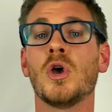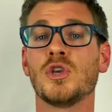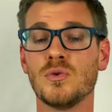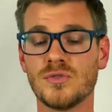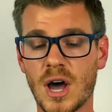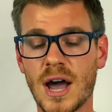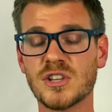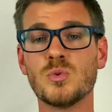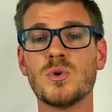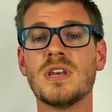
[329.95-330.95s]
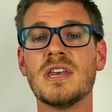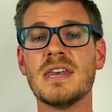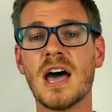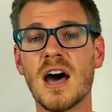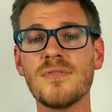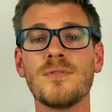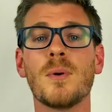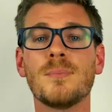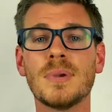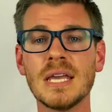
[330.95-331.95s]
You talk to enough
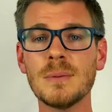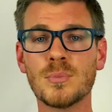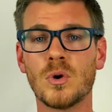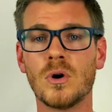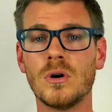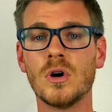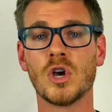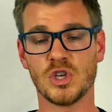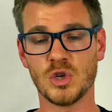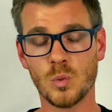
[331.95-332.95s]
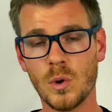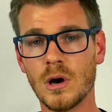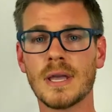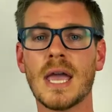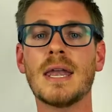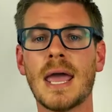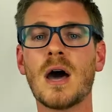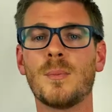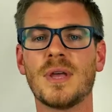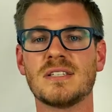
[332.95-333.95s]
people, you will get
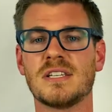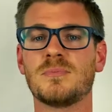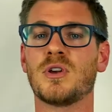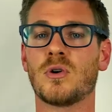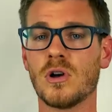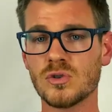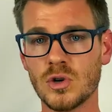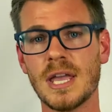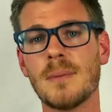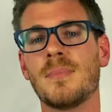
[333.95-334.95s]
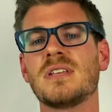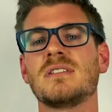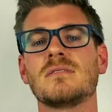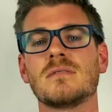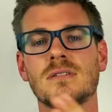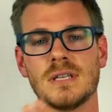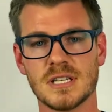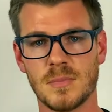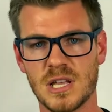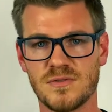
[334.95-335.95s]
now business, but you're also gonna get business
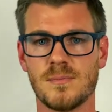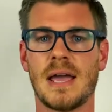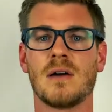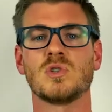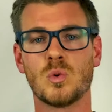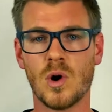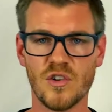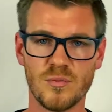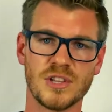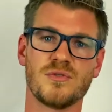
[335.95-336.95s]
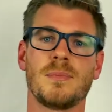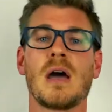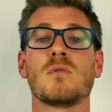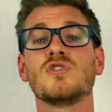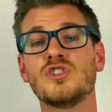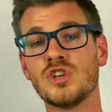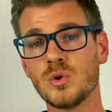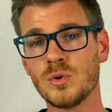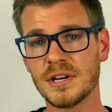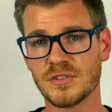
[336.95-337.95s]
six months from now, 12 months from now,
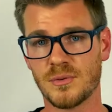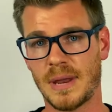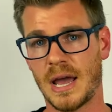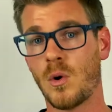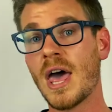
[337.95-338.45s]
two years from now.